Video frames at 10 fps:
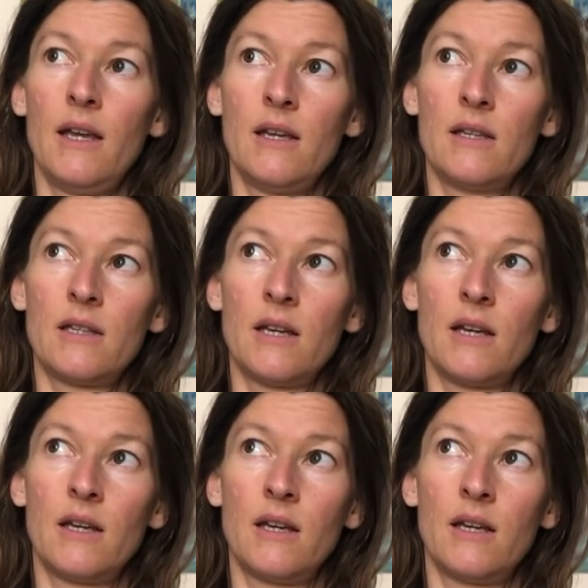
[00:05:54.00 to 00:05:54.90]
and
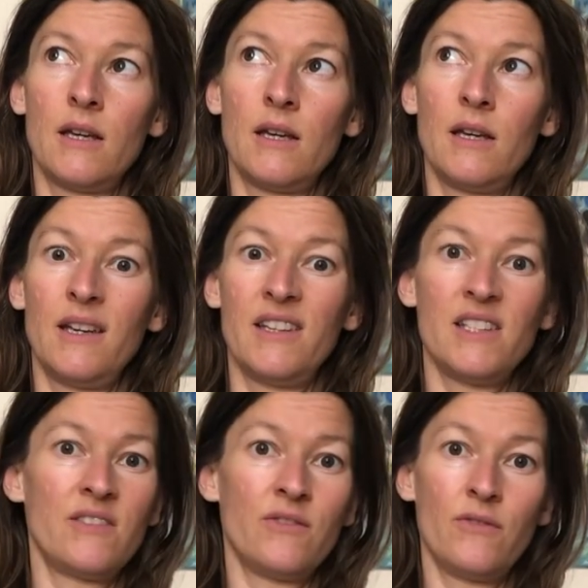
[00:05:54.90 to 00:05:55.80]
it
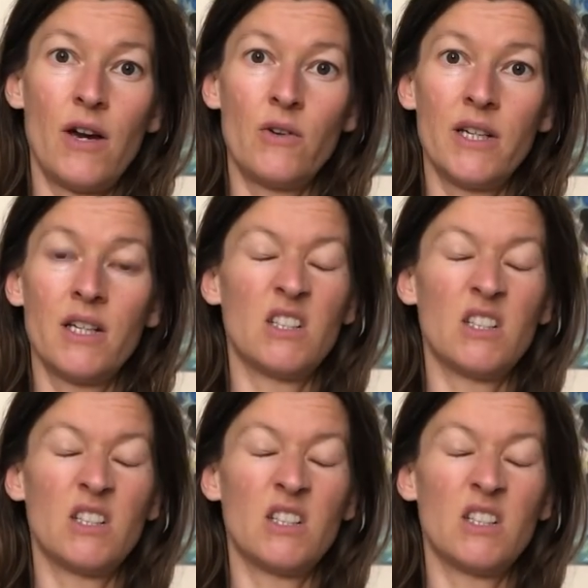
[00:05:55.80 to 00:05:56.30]
is very